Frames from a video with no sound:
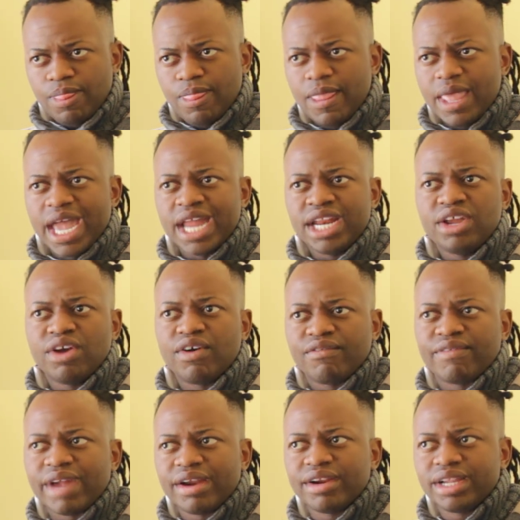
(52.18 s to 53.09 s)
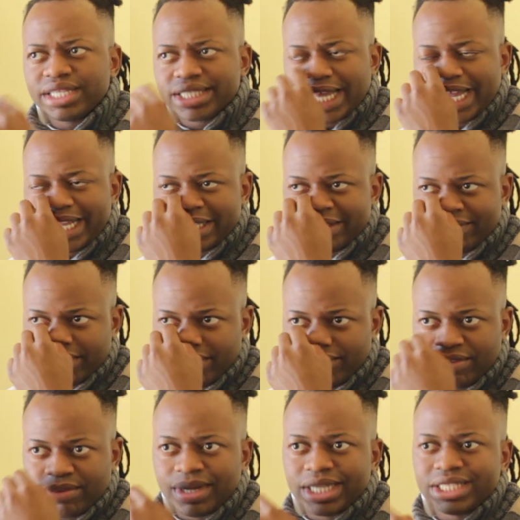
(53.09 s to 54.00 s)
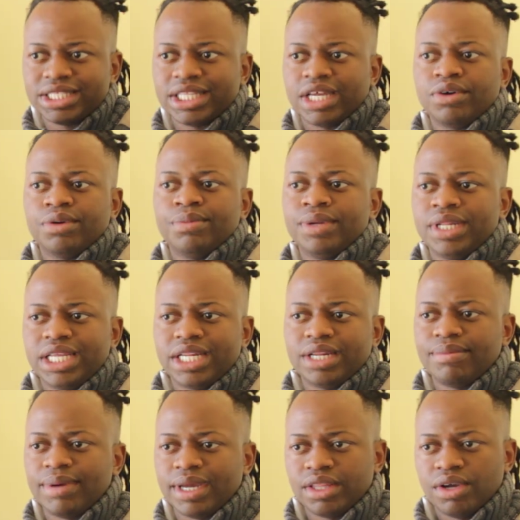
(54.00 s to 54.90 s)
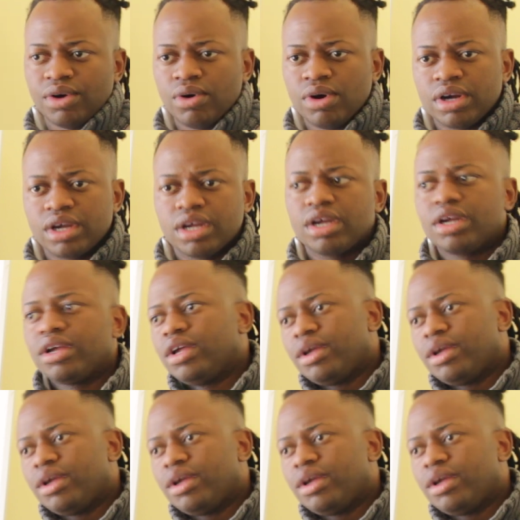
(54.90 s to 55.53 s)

any of various kinds of information that would be needed by the org,